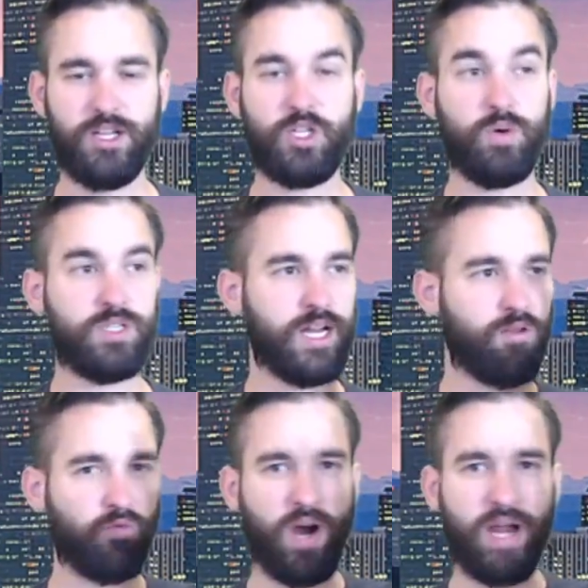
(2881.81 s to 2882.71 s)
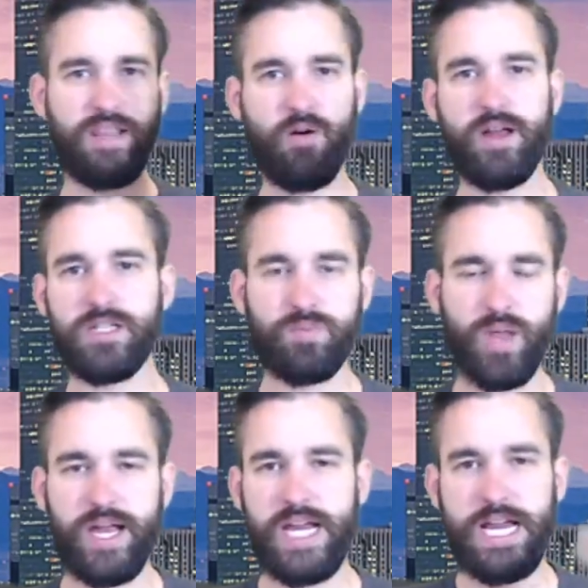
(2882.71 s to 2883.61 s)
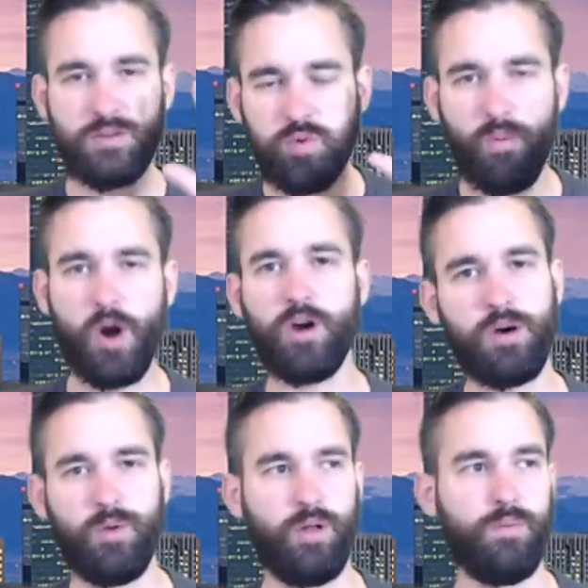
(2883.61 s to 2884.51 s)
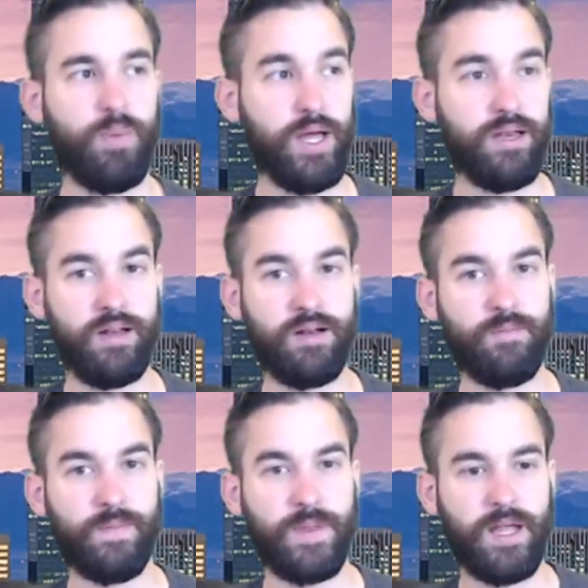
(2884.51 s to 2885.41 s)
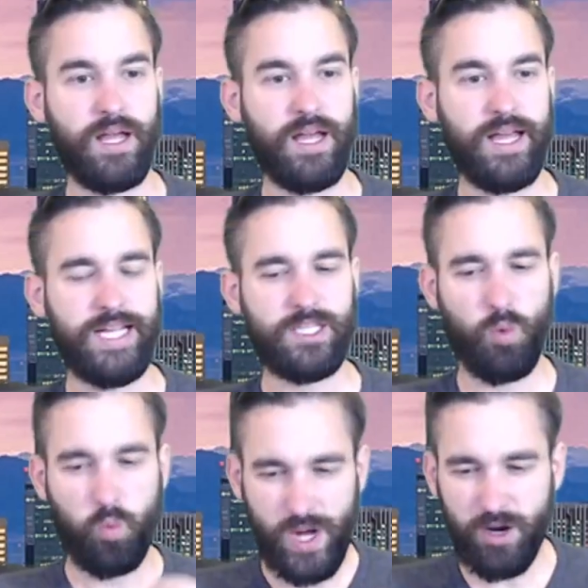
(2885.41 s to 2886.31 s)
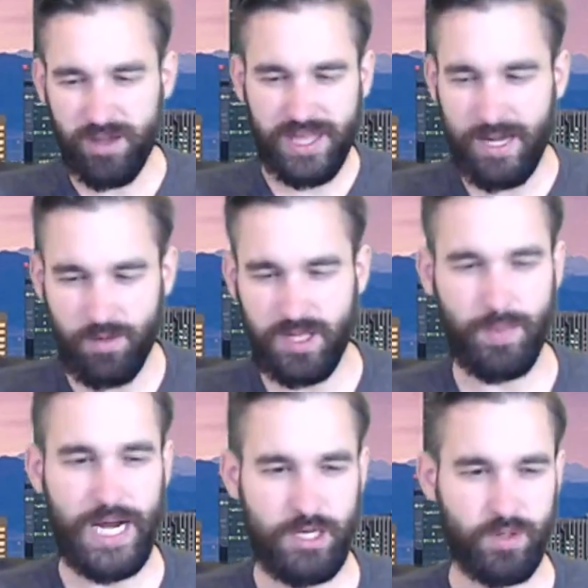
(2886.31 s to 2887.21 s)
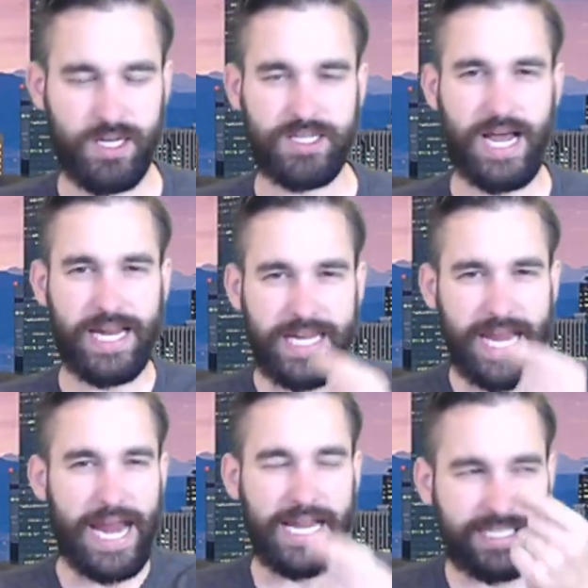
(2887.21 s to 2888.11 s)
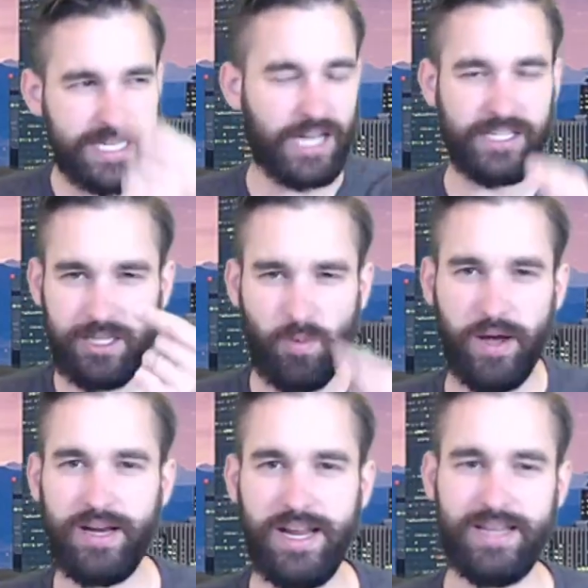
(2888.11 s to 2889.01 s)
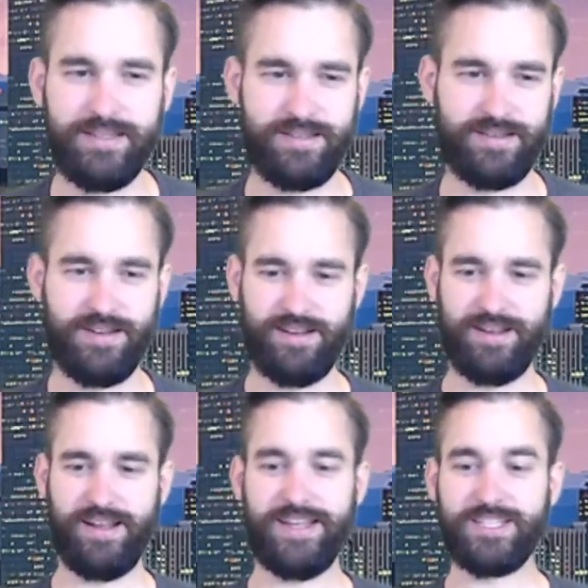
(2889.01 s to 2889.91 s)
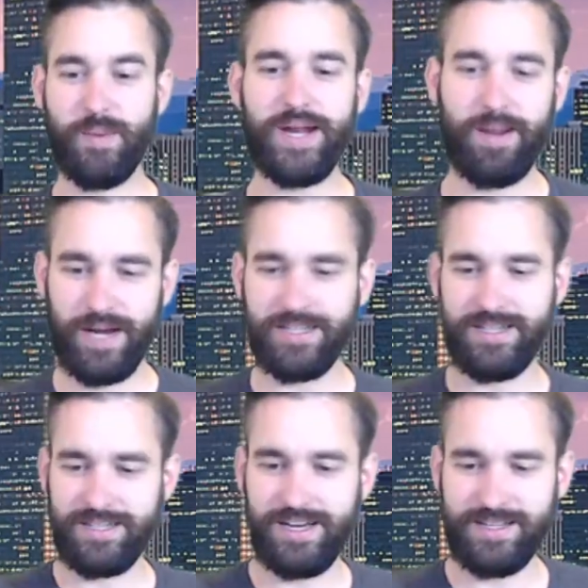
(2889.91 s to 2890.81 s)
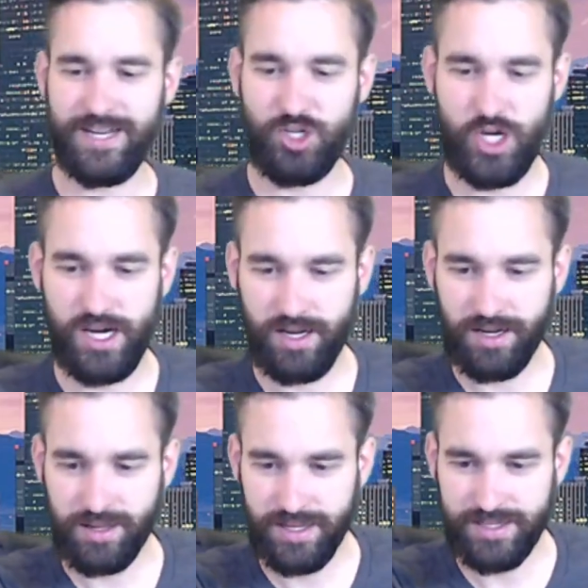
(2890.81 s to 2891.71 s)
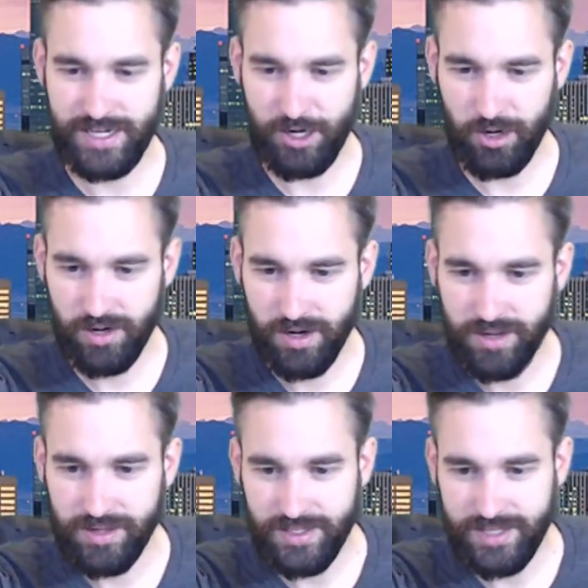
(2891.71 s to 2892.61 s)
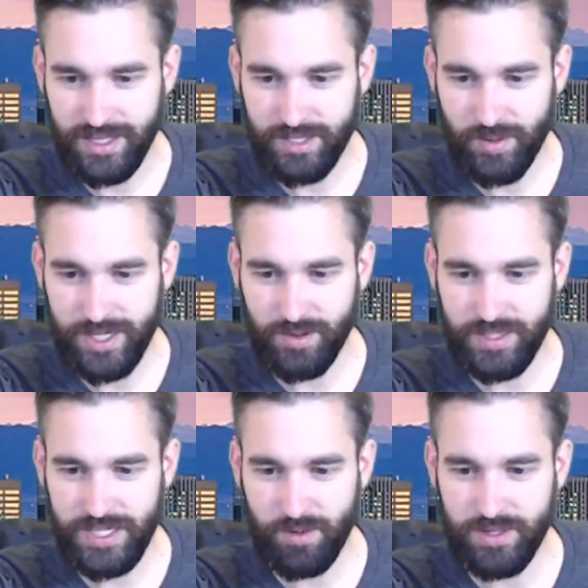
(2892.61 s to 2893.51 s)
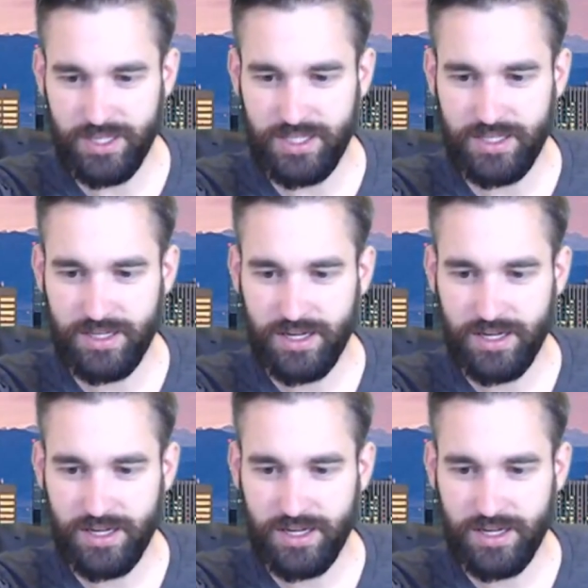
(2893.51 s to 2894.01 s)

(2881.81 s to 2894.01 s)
So it's like right there on display. He's remarkable, but it's a weird thing with the Patriots. I can't tell you what it is. Somebody, I'm guessing, is going to say cheating. Let's see here. Let's wait till we see what the...